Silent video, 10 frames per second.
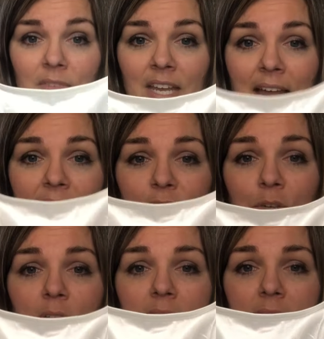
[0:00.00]
And as
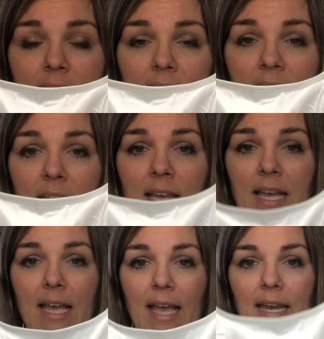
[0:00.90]
you can see,
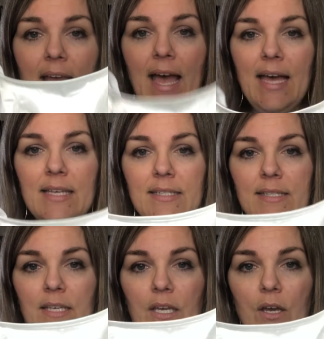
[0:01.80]
it has
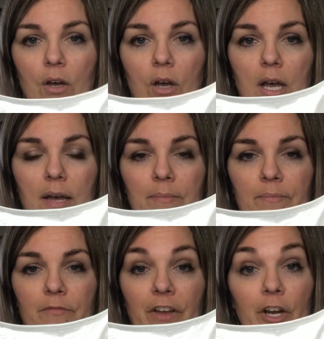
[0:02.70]
the
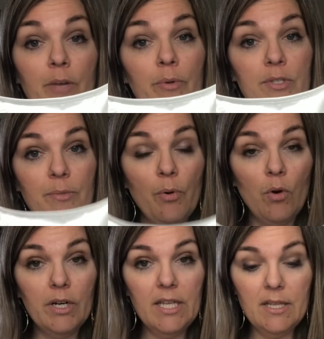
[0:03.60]
variable
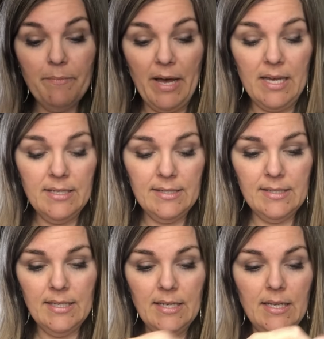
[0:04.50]
support in the
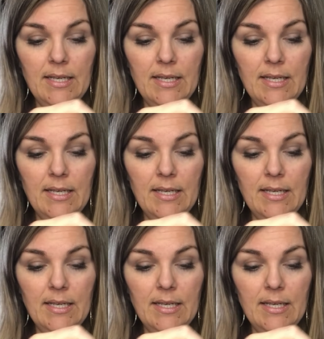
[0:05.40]
bust.